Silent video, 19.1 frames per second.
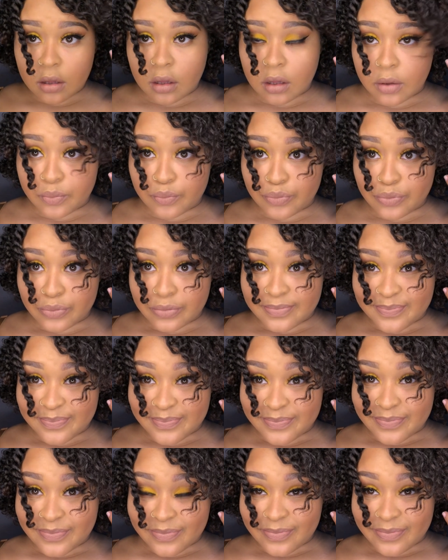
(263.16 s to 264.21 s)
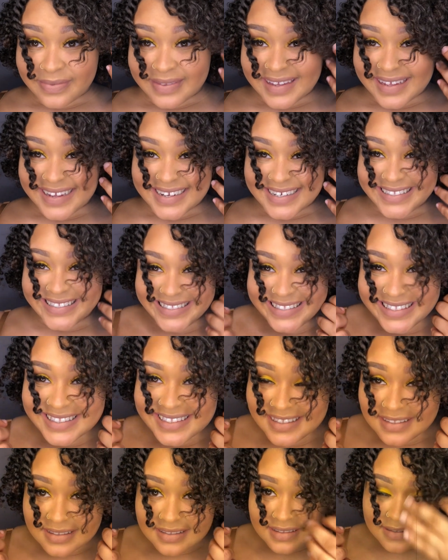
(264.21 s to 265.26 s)
like that is to
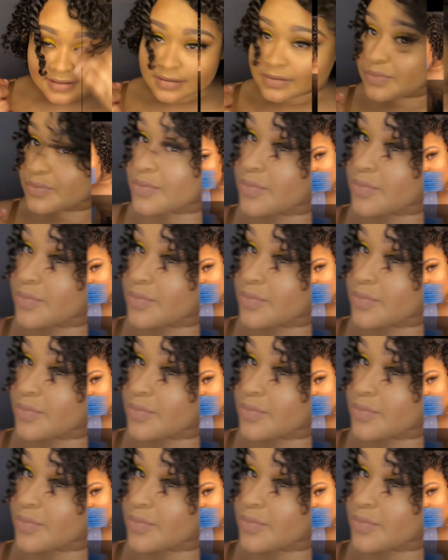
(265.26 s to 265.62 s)
gently